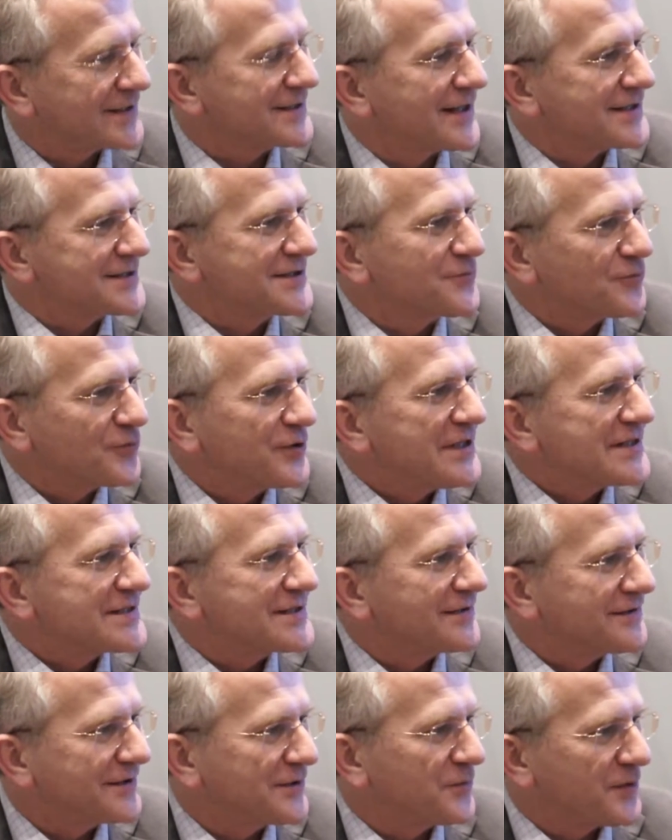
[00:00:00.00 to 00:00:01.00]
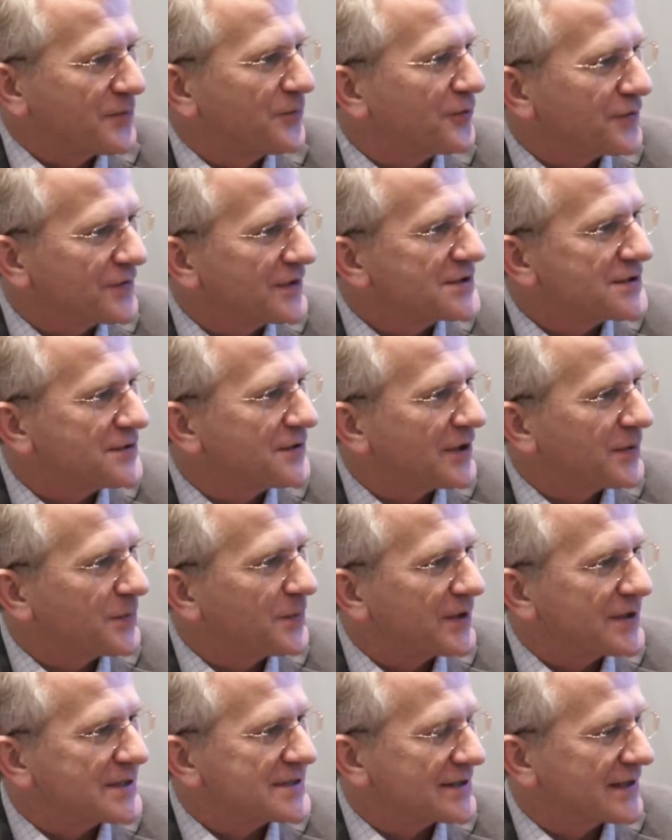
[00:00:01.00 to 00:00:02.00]
That's the reason that we brought the two
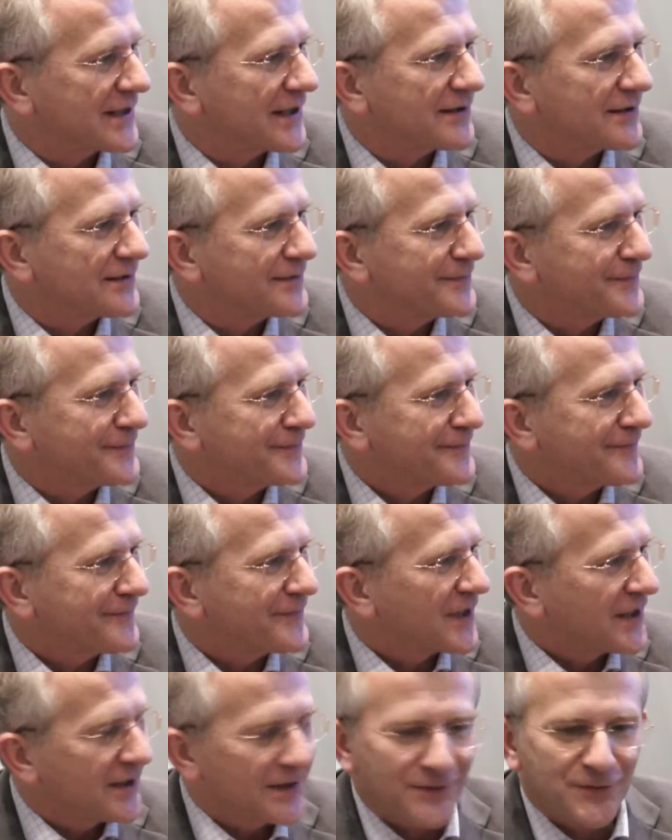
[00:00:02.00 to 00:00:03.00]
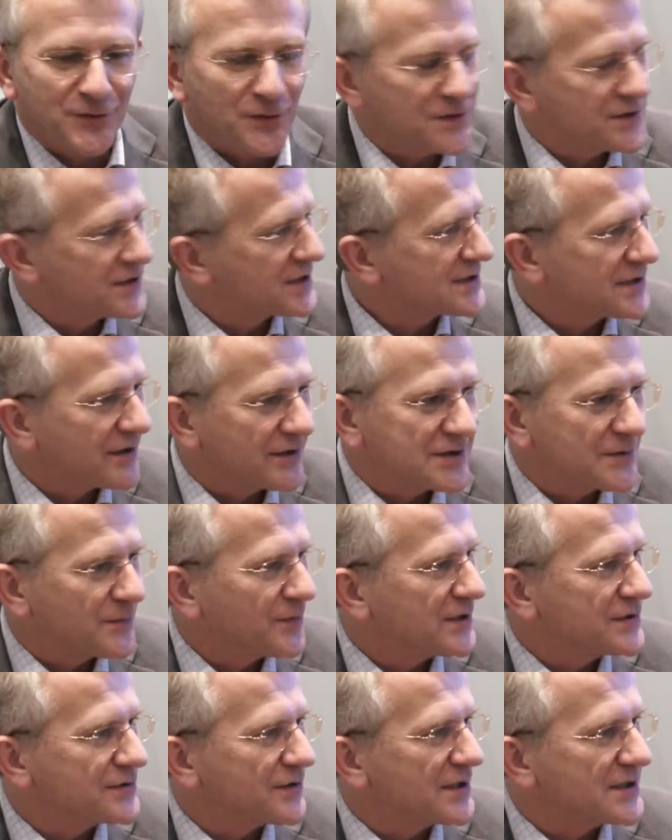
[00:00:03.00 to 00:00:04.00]
companies together. Of course there's going to
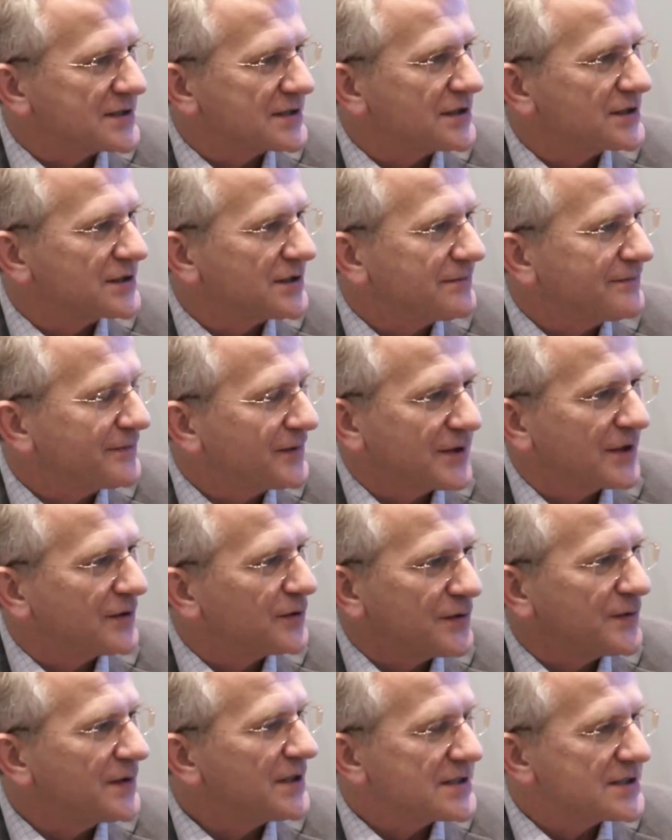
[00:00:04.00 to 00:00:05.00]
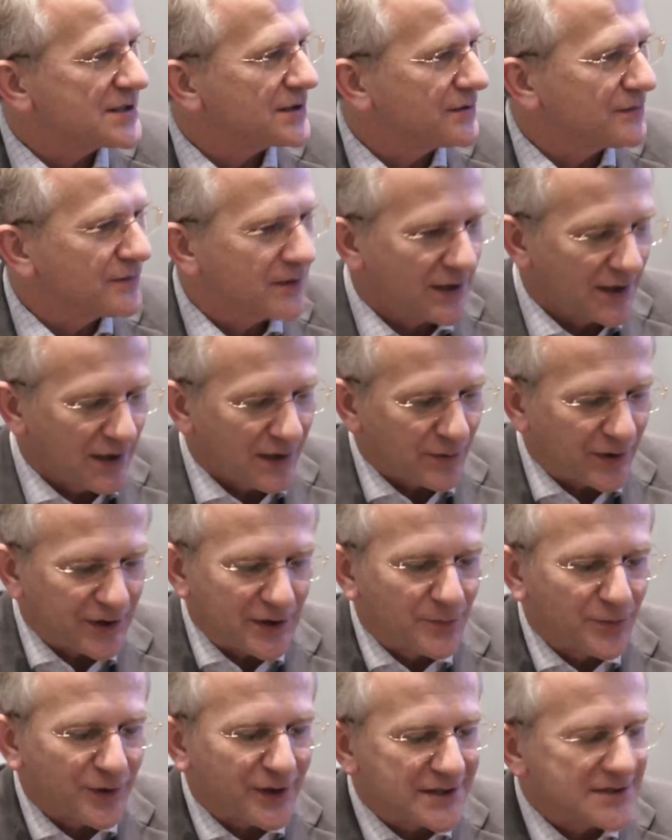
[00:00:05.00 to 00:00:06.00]
be transition. You know, you need to, when
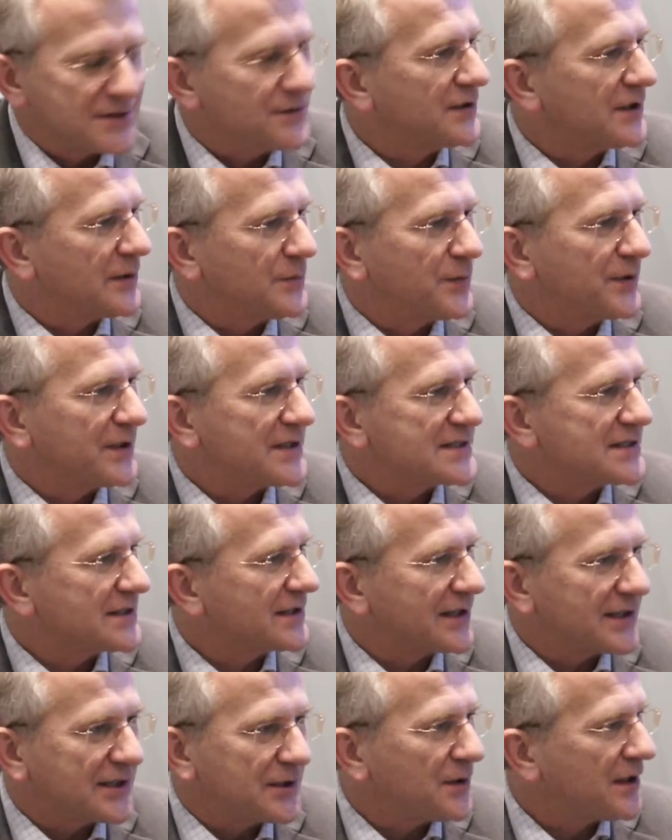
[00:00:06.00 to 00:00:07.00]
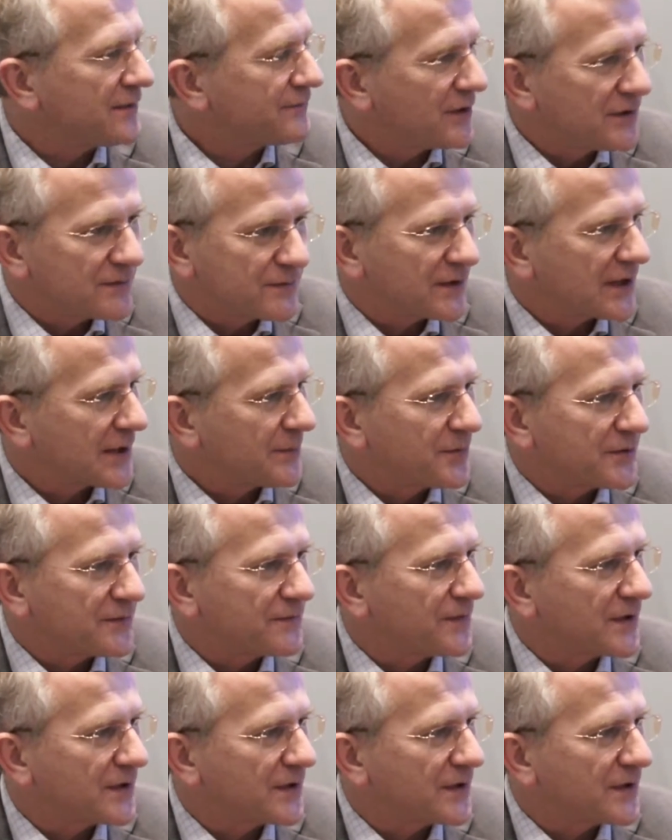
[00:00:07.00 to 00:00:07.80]
you bring two companies together, you have overlapping